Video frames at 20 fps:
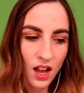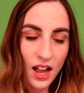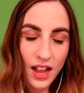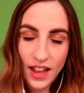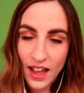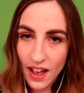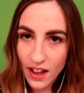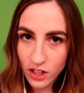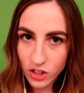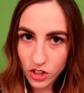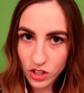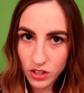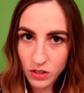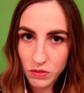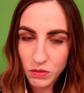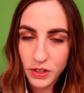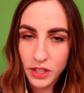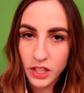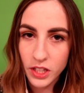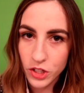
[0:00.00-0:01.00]
I actually
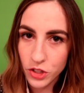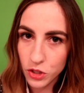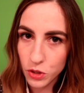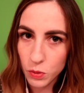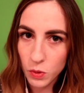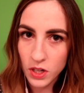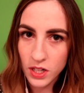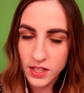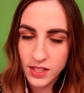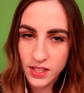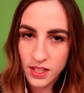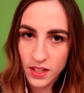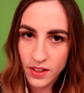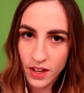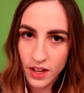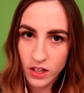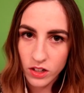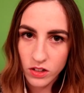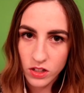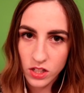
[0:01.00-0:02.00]
really do want to see
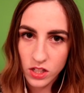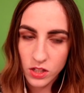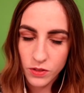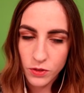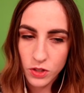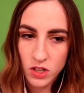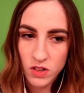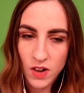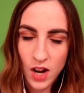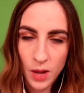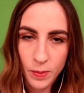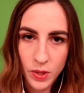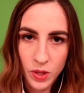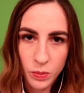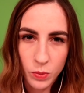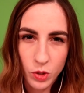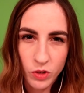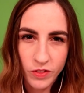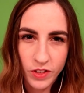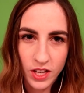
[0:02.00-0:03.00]
that Christopher Robin
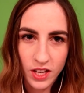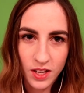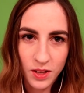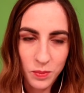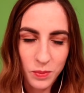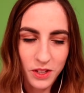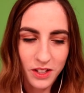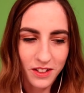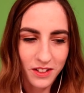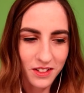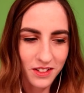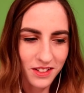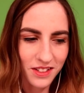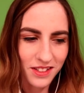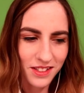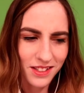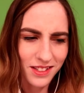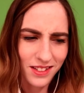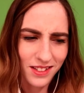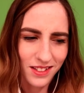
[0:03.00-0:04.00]
movie
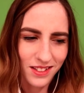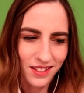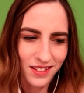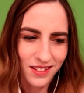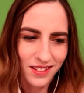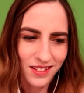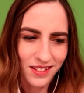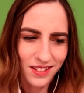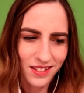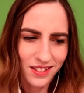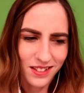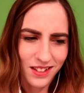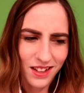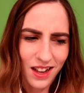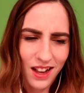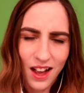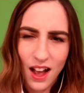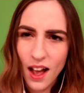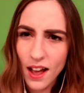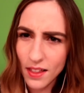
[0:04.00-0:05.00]
because
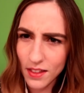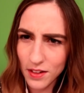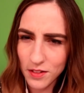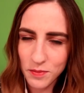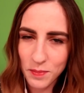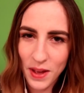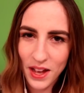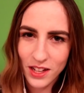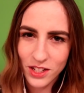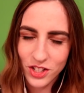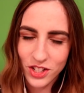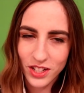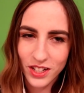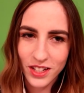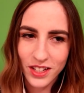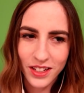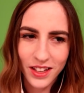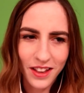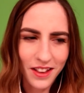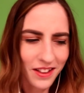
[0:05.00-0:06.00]
I love
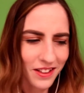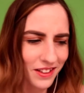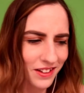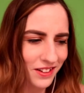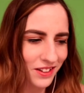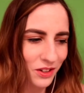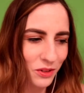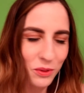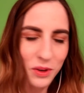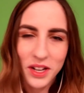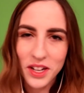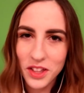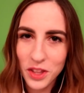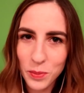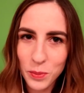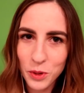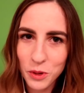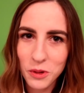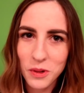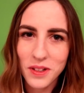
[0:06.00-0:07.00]
magic and Winnie
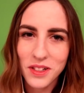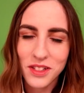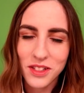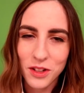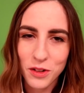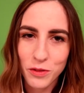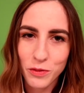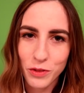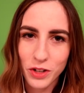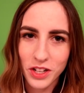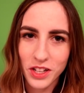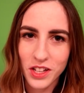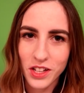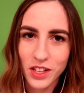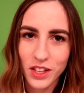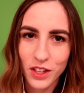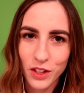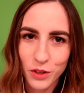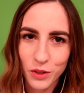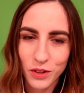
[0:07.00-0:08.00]
the Pooh is so
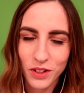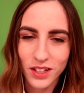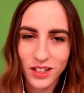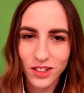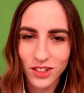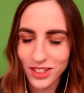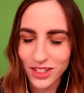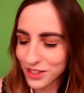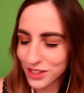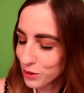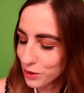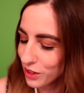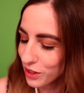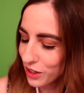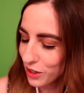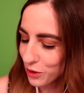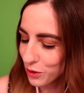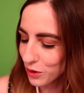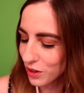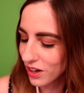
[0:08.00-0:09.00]
freaking cute. It looks so
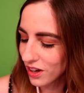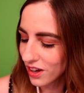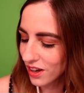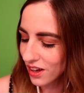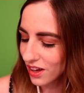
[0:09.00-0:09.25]
cute.